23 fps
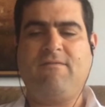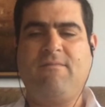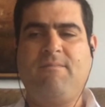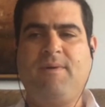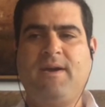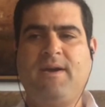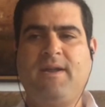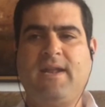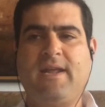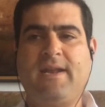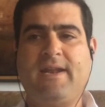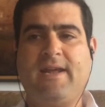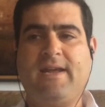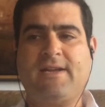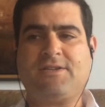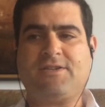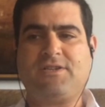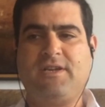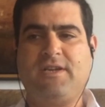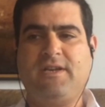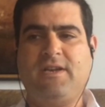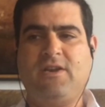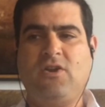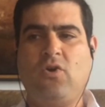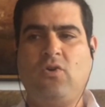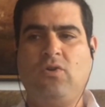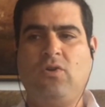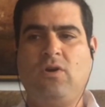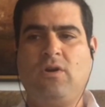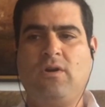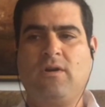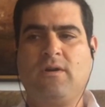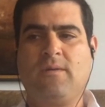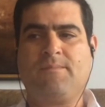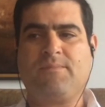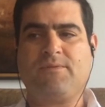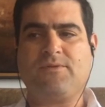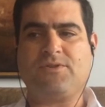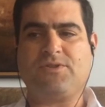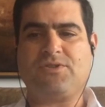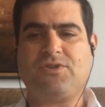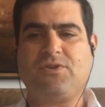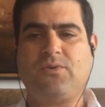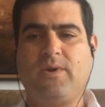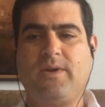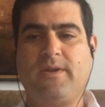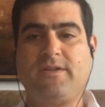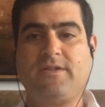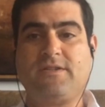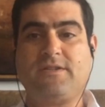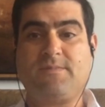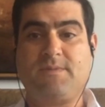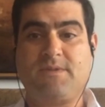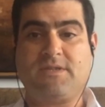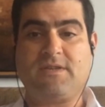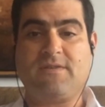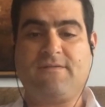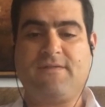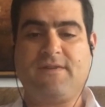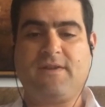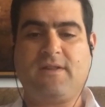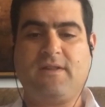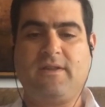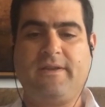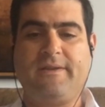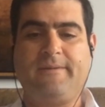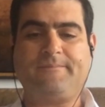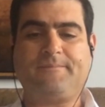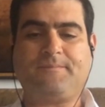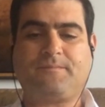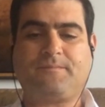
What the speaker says: and actually no longer pursue it specifically.